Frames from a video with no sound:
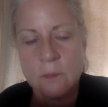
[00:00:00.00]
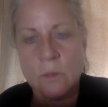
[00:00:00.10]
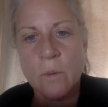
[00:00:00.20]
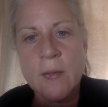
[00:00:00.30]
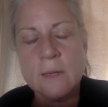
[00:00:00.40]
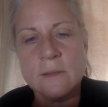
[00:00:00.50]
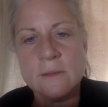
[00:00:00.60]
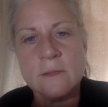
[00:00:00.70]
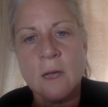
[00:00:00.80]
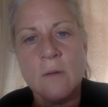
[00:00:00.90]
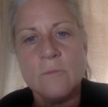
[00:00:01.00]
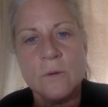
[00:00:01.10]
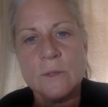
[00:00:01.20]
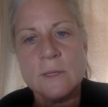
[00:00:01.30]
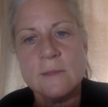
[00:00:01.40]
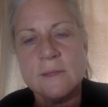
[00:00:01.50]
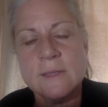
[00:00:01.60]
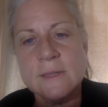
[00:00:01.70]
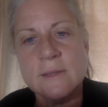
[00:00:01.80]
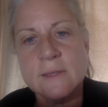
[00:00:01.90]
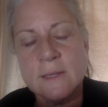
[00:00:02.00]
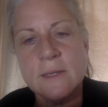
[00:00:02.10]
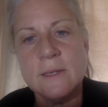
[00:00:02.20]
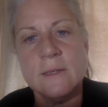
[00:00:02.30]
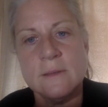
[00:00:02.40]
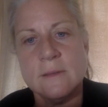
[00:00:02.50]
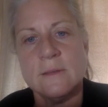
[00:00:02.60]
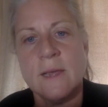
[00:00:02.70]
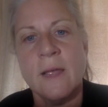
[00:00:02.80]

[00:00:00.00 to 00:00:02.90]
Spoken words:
great discomfort, this dis-ease.